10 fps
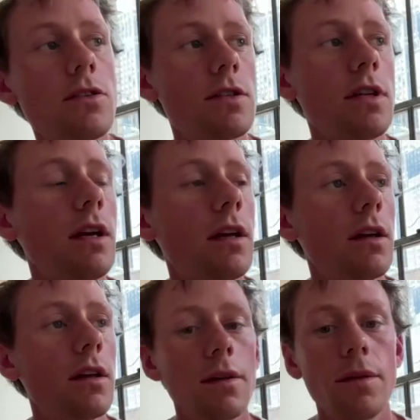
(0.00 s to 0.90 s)
interesting,
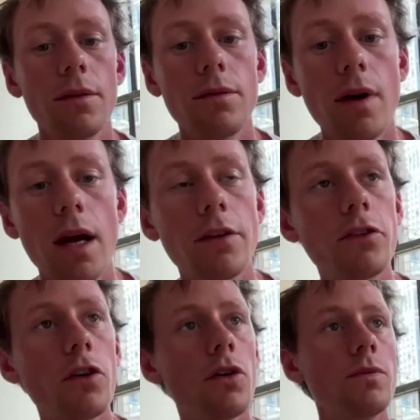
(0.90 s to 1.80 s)
right?
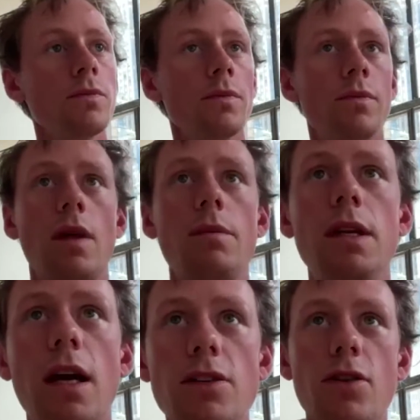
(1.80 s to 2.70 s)
So, I mean,
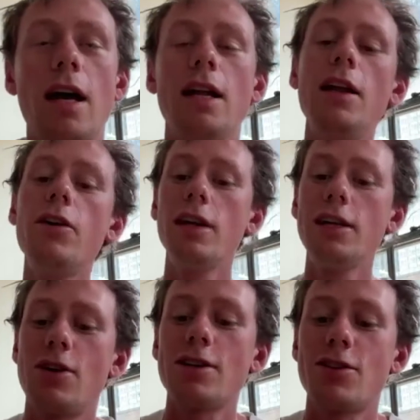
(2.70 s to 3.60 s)
I literally
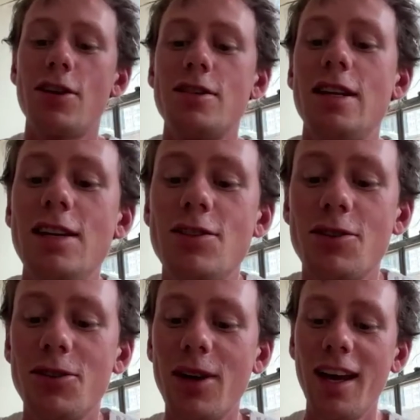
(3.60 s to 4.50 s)
dress her as an
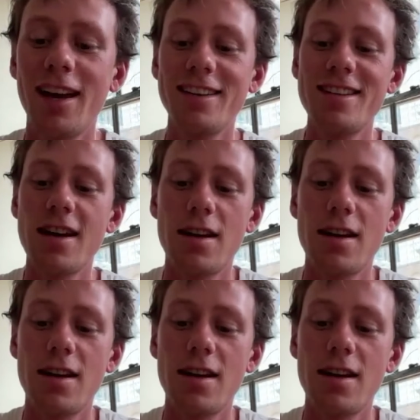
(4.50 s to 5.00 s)
angel, and